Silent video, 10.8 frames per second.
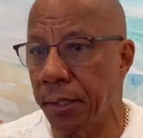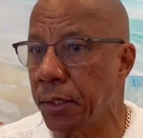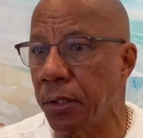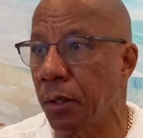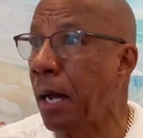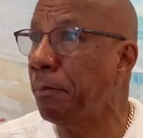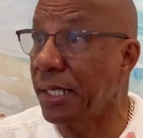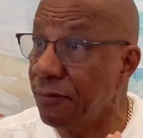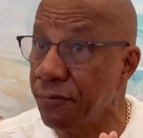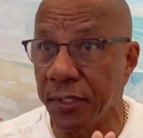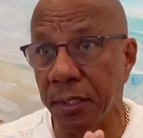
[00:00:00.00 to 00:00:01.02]
you know,
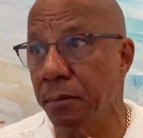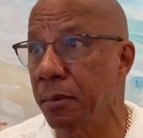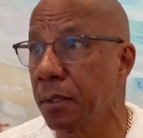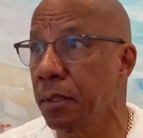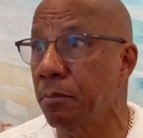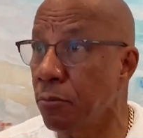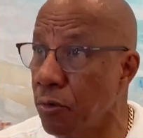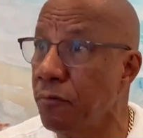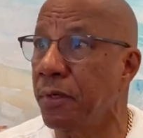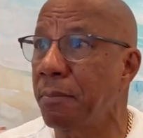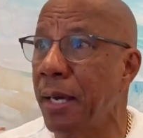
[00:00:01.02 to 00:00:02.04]
uplifting
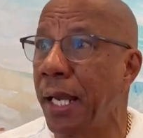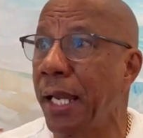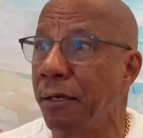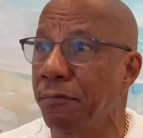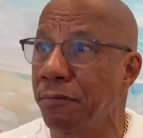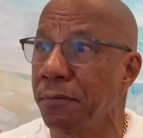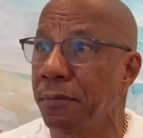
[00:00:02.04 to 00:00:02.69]
move in my life.